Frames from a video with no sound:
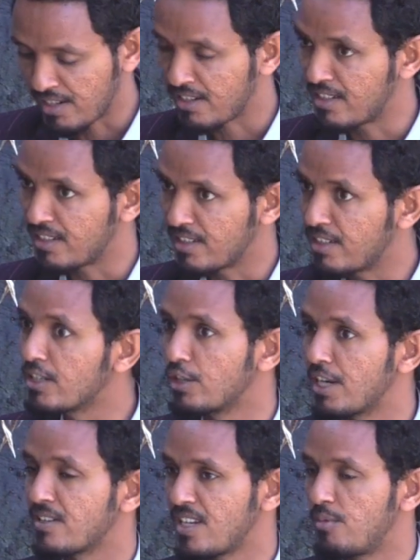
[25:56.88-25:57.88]
there any
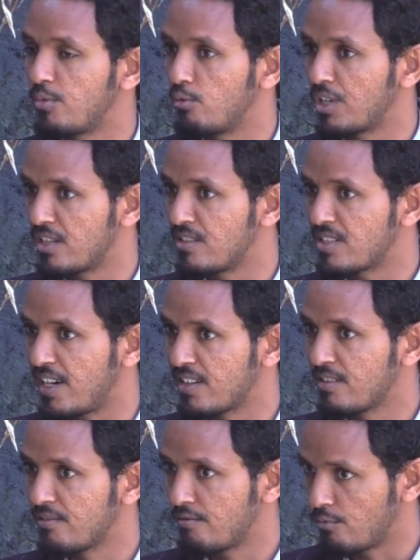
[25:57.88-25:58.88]
good example we can take?
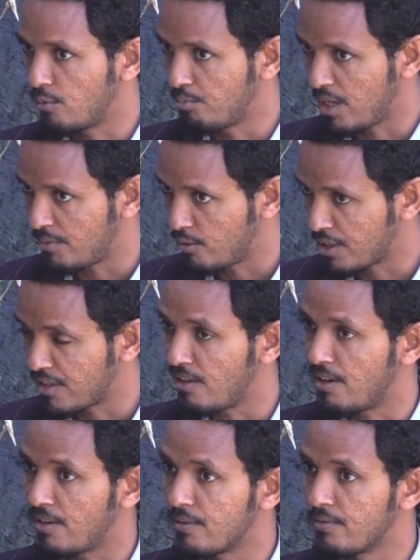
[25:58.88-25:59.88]
Maybe we
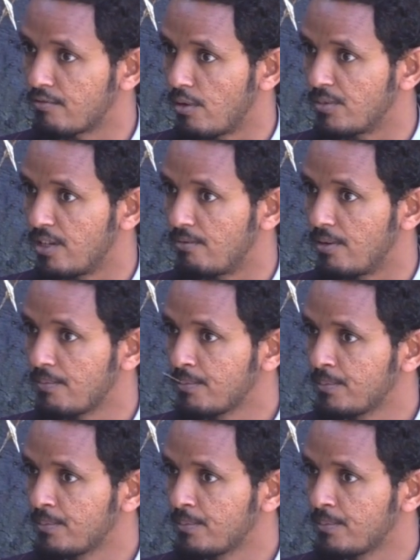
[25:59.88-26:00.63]
can learn from that one.